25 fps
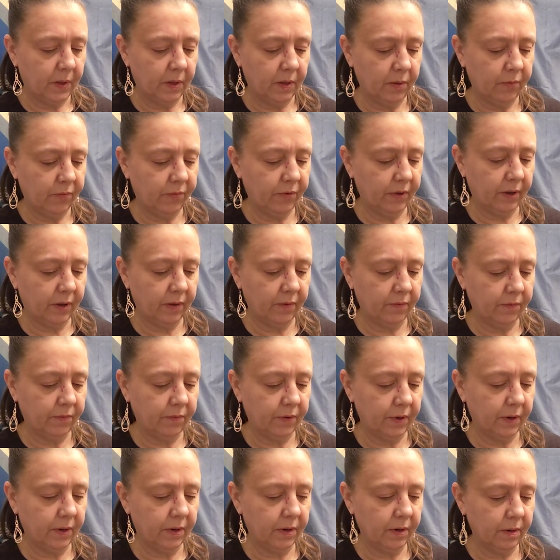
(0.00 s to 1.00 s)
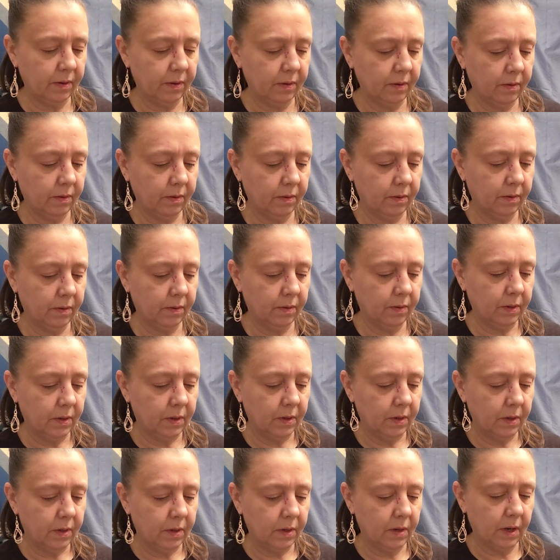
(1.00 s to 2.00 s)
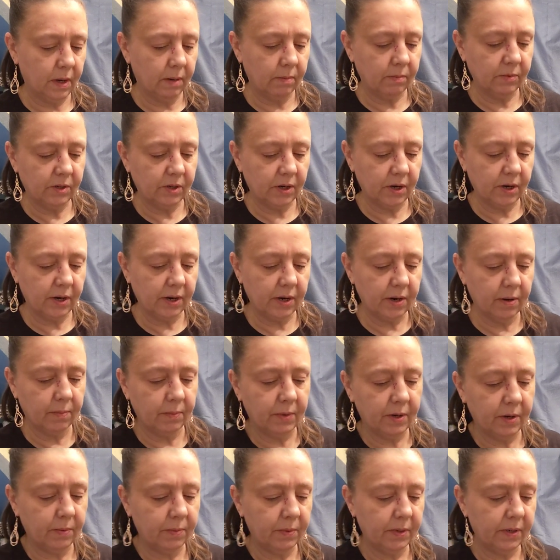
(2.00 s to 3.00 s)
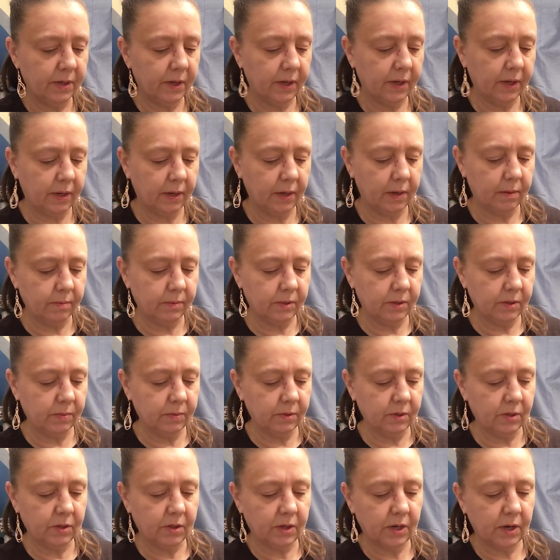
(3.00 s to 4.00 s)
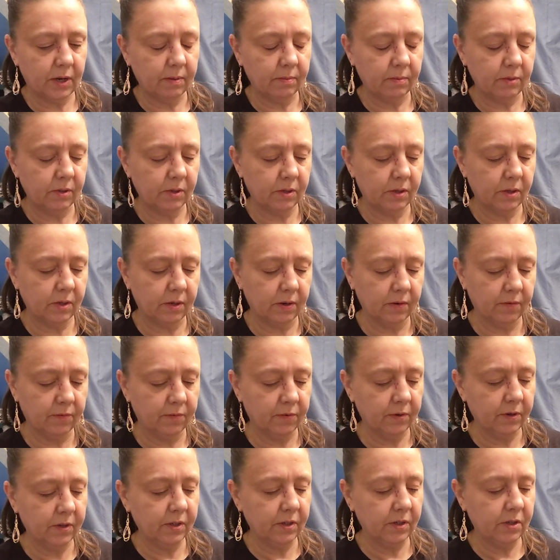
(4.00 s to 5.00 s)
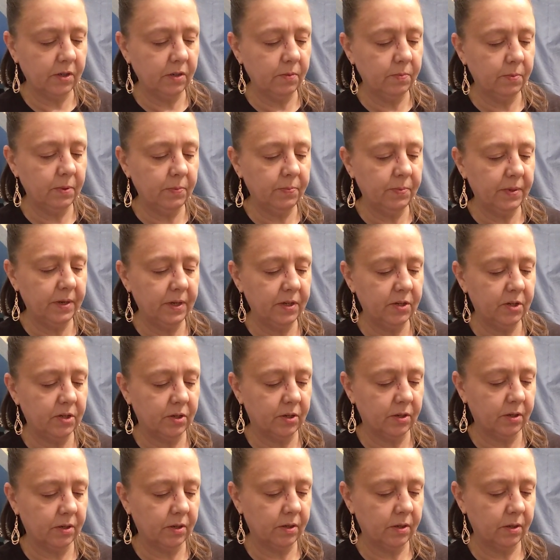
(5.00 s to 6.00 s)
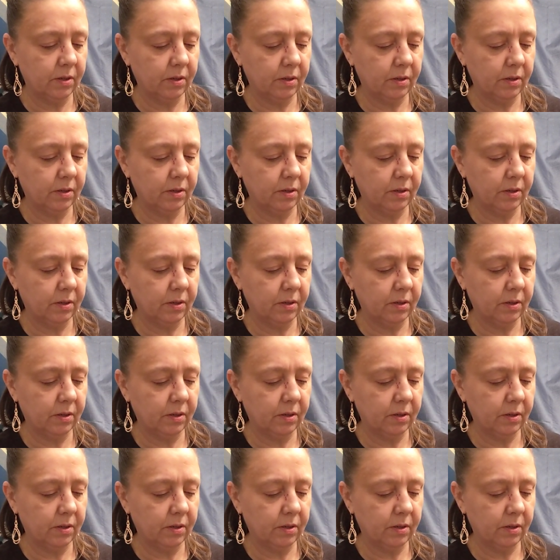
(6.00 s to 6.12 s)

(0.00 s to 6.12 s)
If I can find it. I'm sorry, I don't mean to be taking up so much time just looking for a stupid picture.